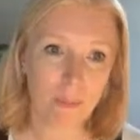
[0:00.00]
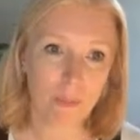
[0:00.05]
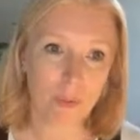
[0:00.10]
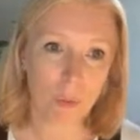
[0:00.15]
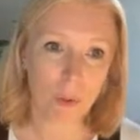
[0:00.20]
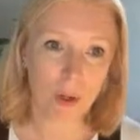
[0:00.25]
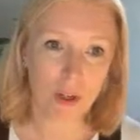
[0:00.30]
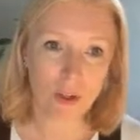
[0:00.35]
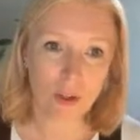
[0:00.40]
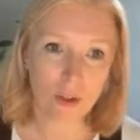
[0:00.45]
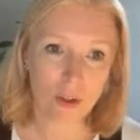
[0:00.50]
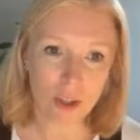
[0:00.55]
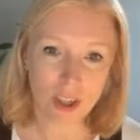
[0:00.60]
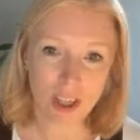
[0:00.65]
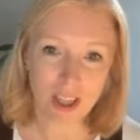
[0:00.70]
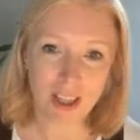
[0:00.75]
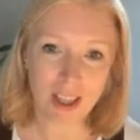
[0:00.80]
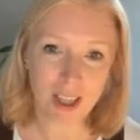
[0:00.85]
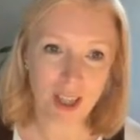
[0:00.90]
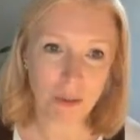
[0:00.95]
questions we
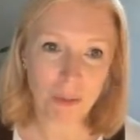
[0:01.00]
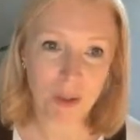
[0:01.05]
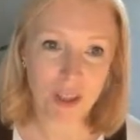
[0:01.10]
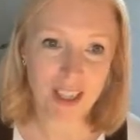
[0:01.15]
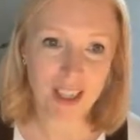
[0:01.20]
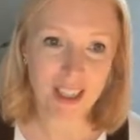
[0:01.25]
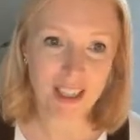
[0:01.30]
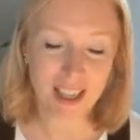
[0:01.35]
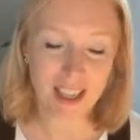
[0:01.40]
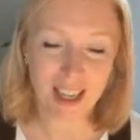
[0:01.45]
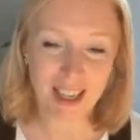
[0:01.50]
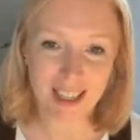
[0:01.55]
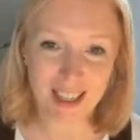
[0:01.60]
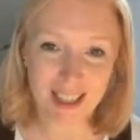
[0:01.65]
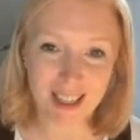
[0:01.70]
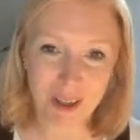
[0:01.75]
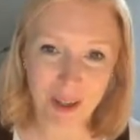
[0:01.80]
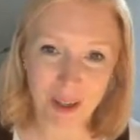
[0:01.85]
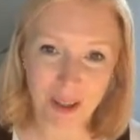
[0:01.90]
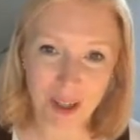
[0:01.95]
didn't think we need to
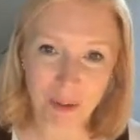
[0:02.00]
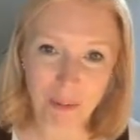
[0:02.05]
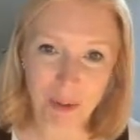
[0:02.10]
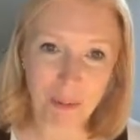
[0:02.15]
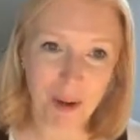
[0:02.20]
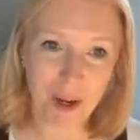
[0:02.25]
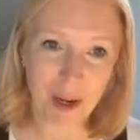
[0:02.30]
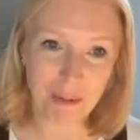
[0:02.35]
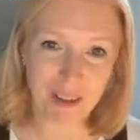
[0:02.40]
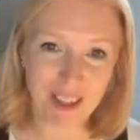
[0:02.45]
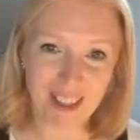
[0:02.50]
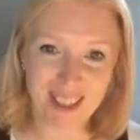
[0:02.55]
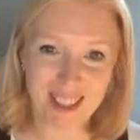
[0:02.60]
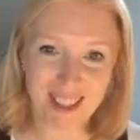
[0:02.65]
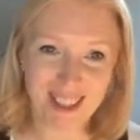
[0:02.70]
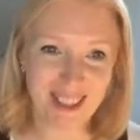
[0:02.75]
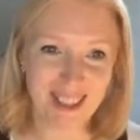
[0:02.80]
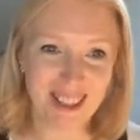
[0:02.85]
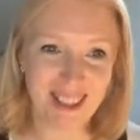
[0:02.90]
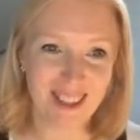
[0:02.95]
answer. I think we might have
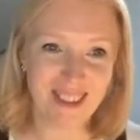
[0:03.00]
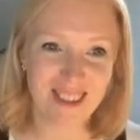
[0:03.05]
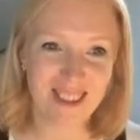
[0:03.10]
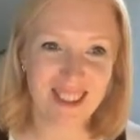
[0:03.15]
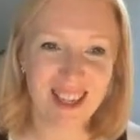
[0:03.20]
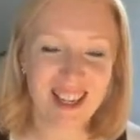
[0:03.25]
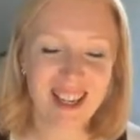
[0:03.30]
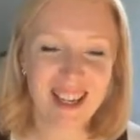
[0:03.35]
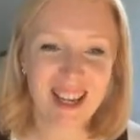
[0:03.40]
answered on those.